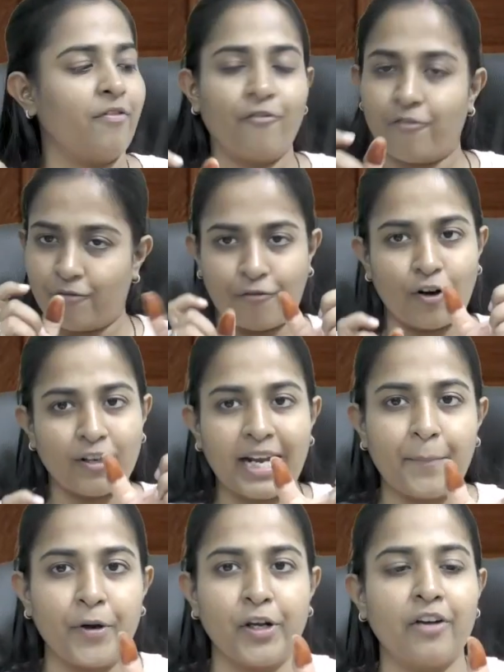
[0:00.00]
for that
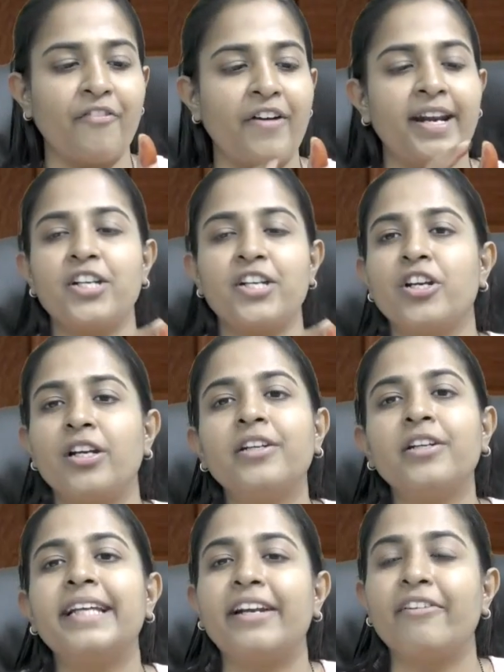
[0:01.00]
particular financial year,
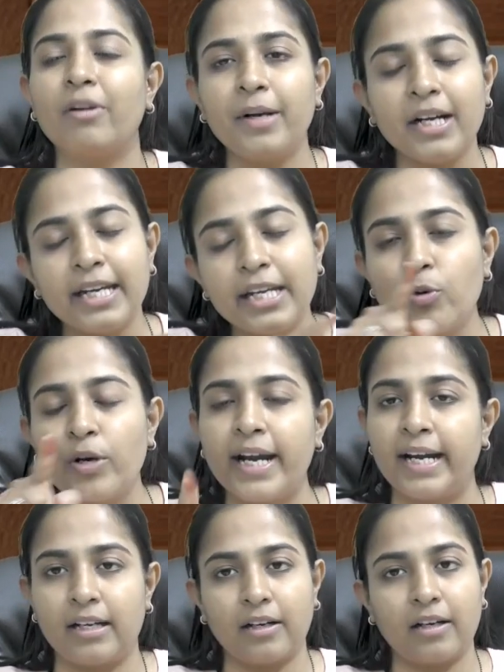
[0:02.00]
there will be a due date
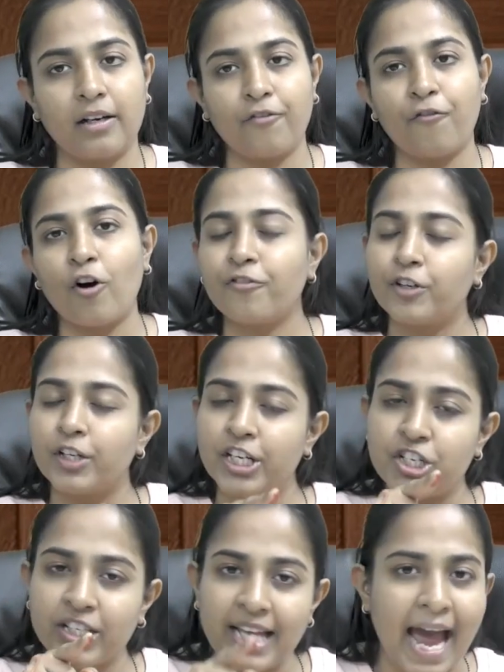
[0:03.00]
for furnishing
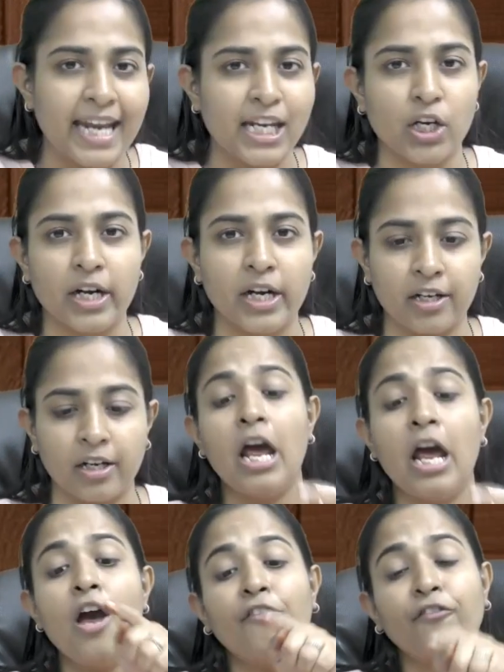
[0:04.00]
the annual return.
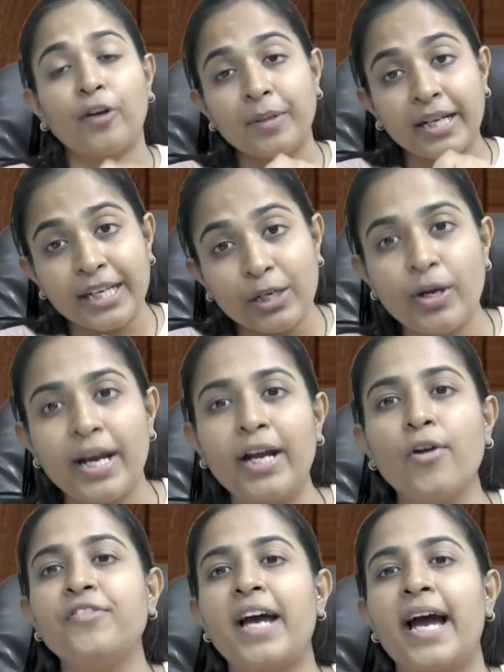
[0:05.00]
From the due date of the
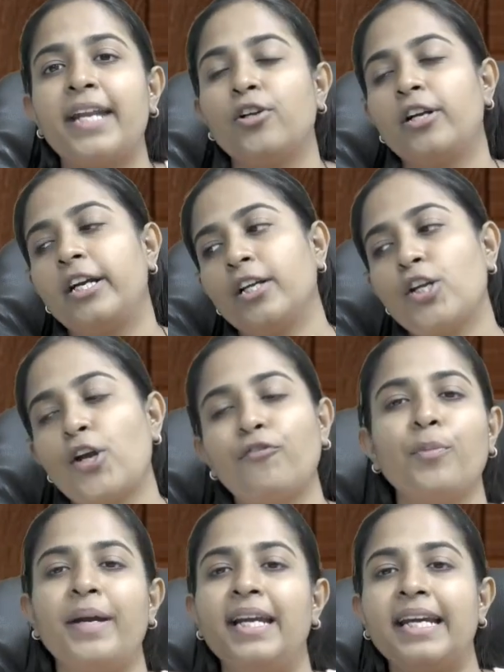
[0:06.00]
annual return, you have to
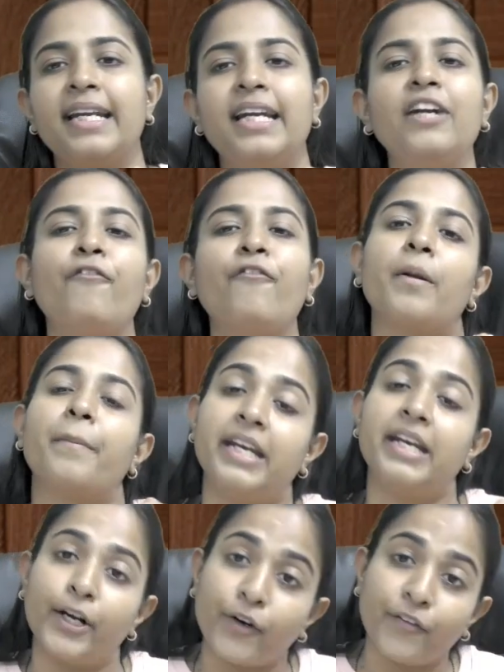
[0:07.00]
maintain it for a period
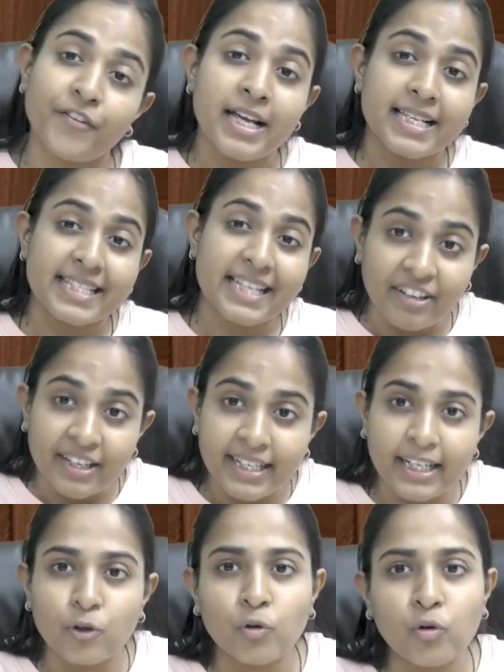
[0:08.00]
of
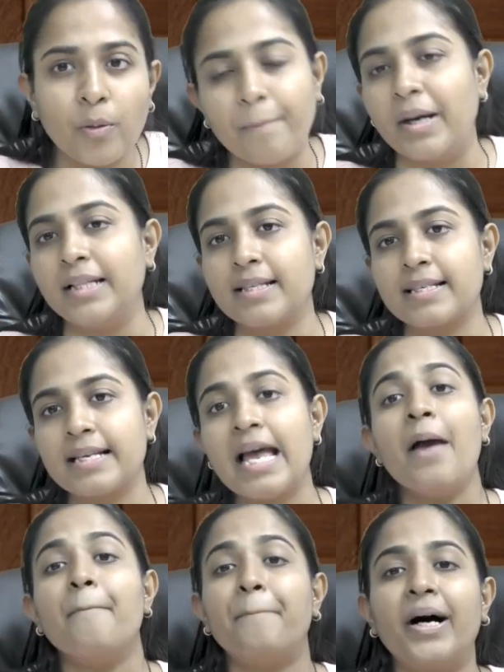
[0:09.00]
72 months.
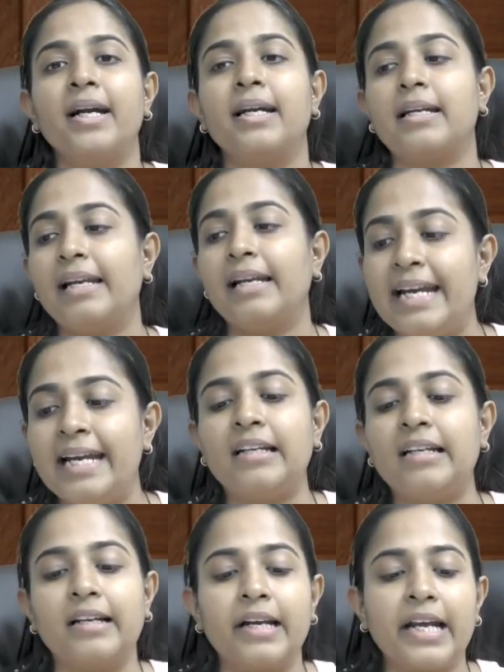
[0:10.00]
But
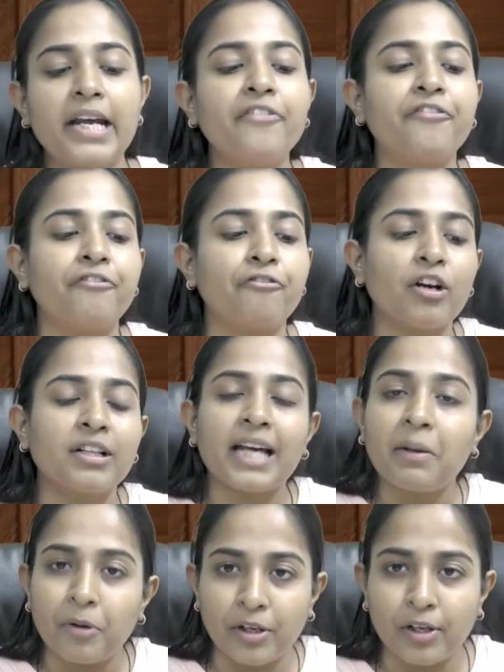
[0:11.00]
later, if for that
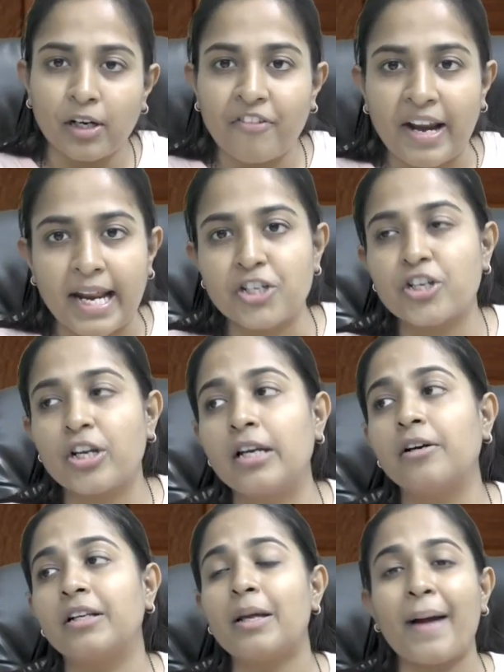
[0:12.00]
particular financial year,
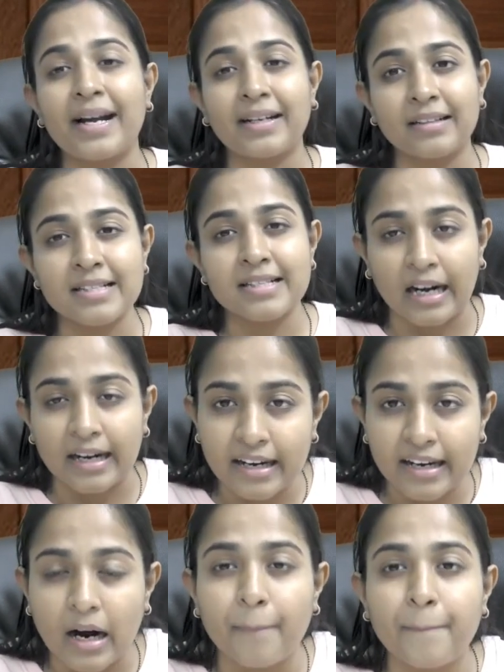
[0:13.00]
the matter is under
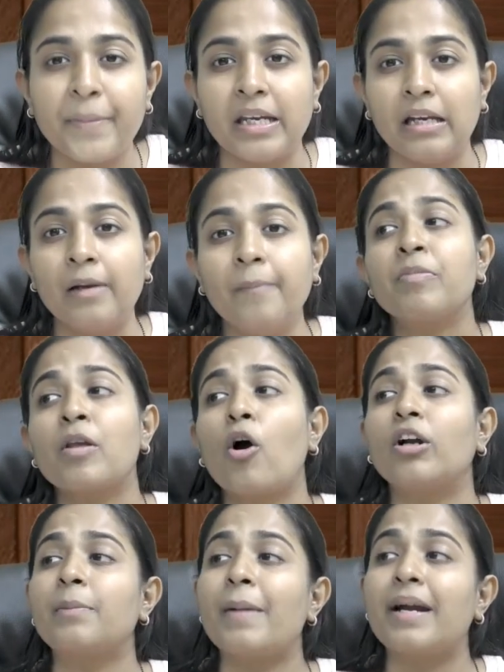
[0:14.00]
appeal or the
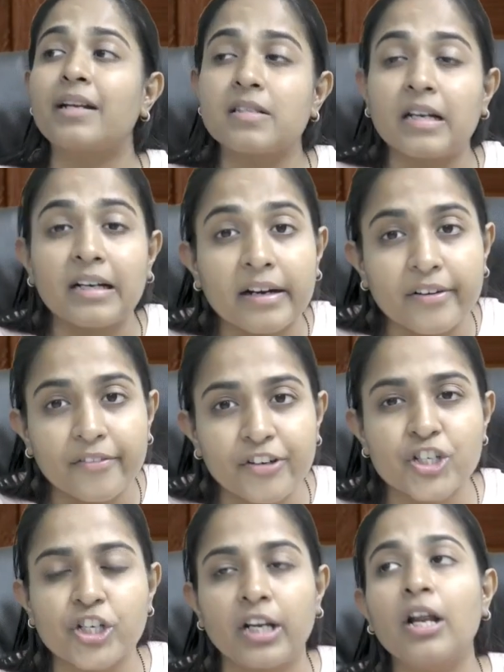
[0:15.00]
matter is under
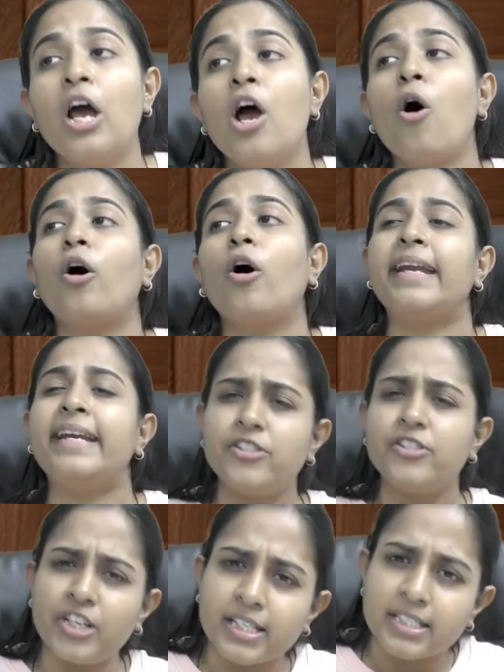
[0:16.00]
revision or any
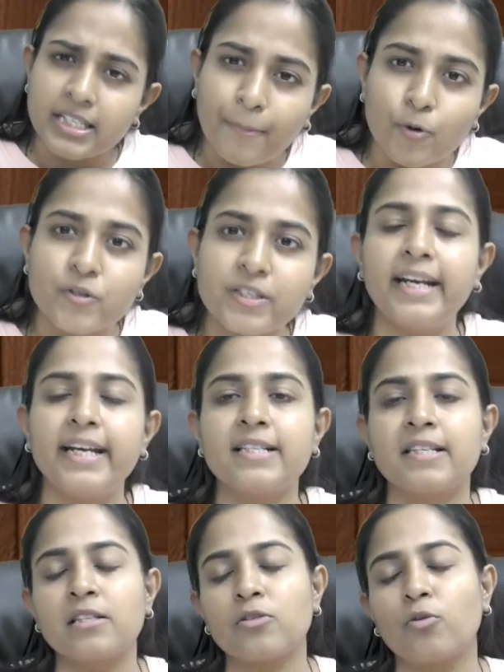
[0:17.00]
GST proceedings
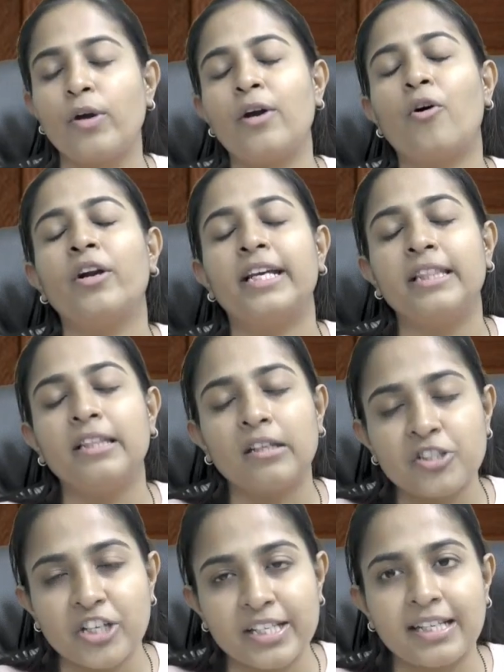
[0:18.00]
is going on in the
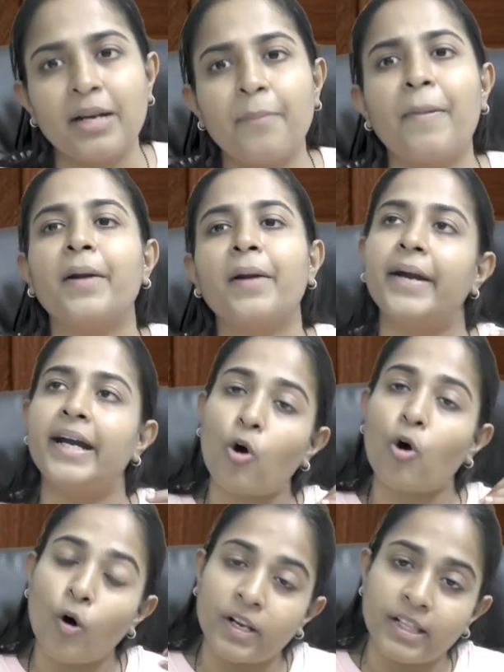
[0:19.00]
GST department or
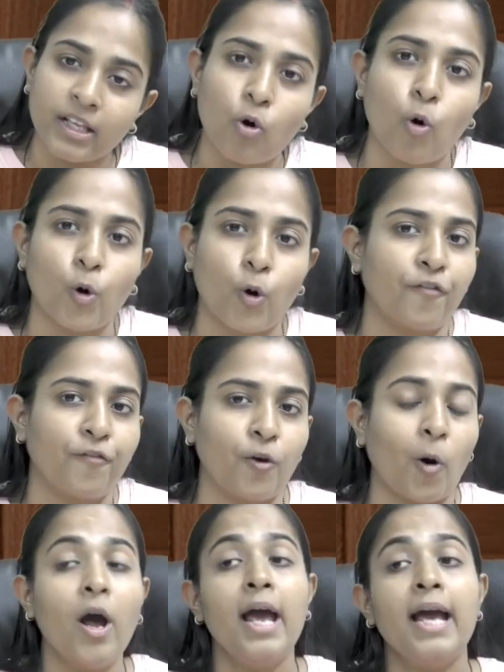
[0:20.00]
in the court of law,
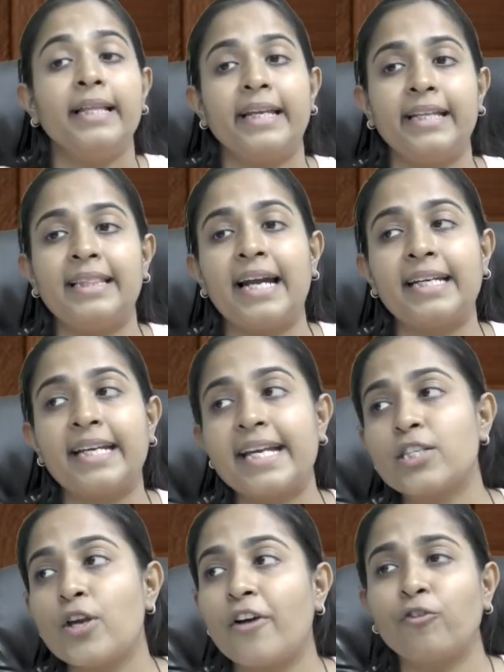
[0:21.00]
then in that case, you
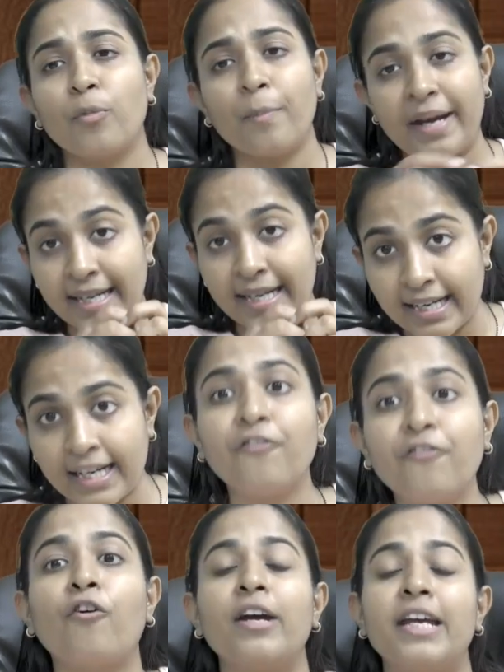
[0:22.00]
have to maintain it for
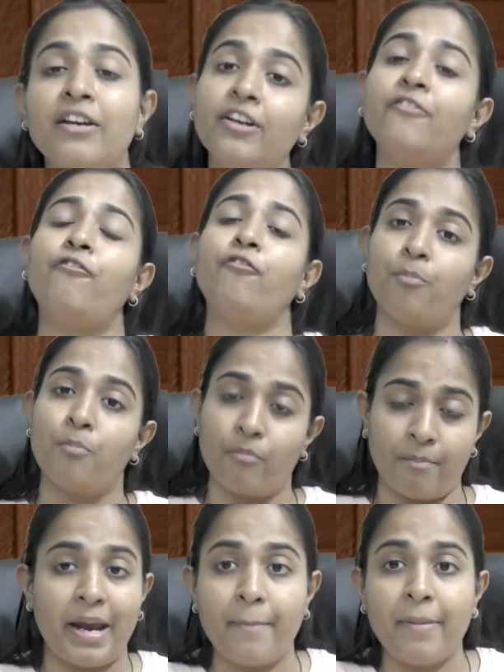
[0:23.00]

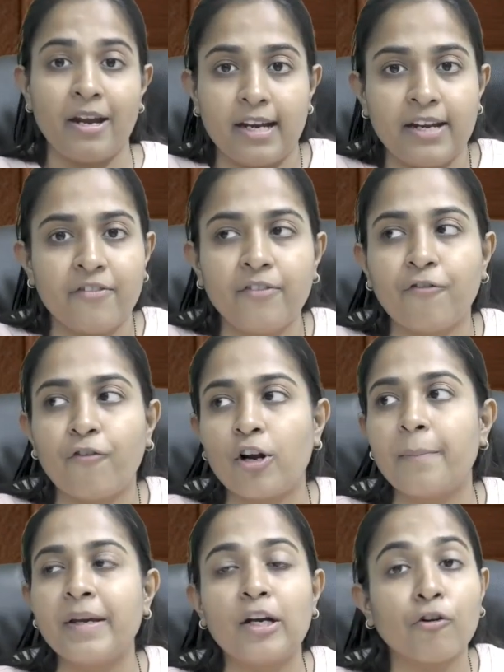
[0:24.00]
maybe even for a
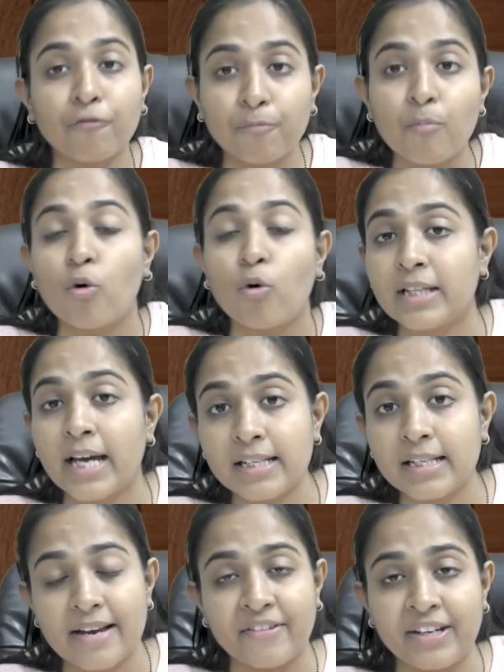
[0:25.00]
period of more than
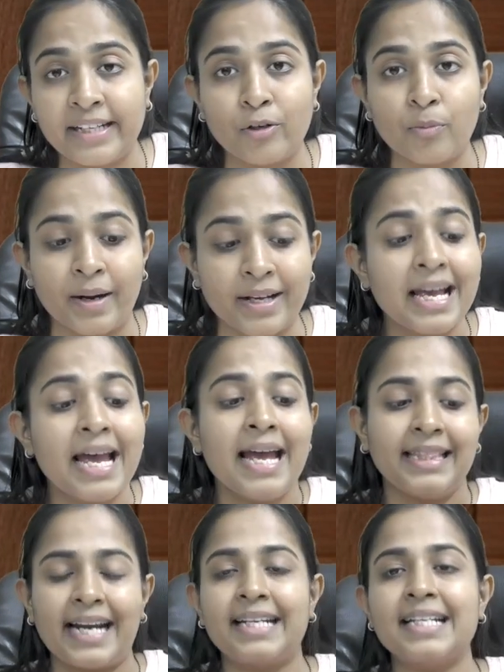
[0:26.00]
72 months.
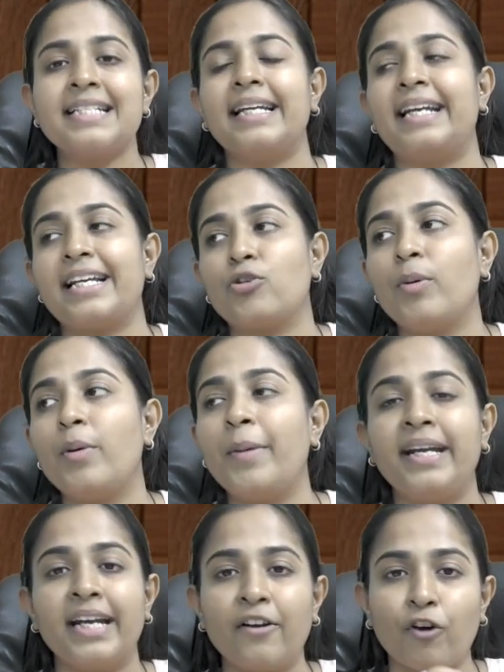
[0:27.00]
That is, it has to be
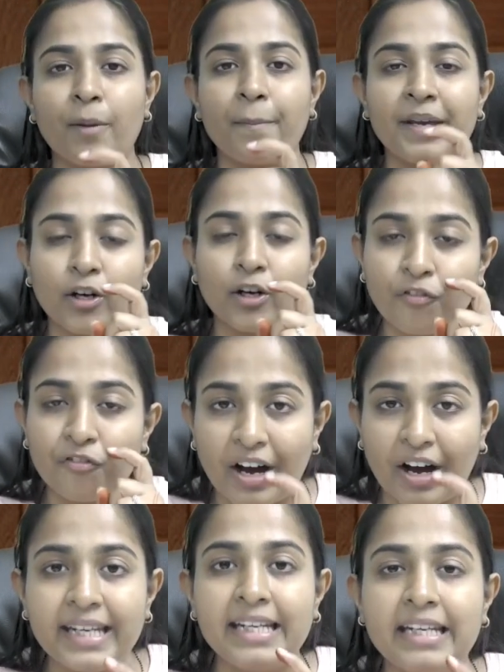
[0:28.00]
maintained for a period of
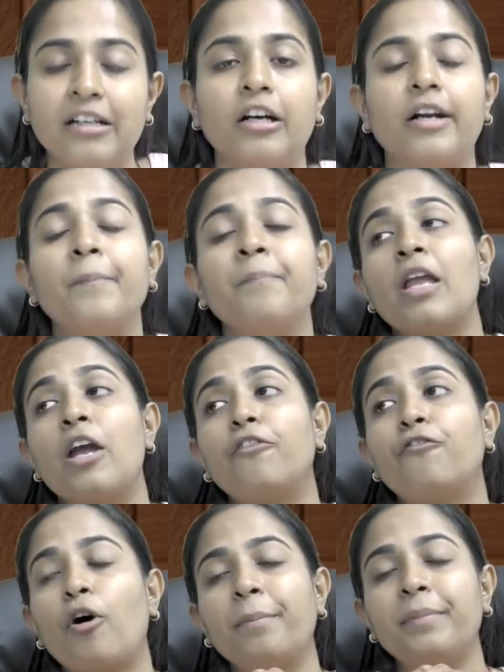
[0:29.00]
1 year
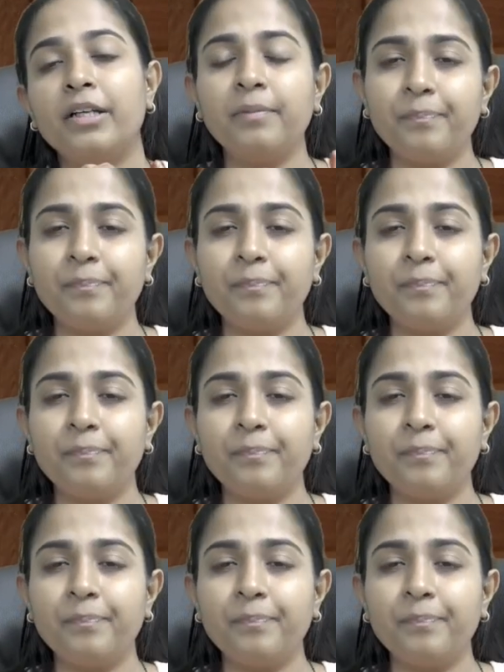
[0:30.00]
from the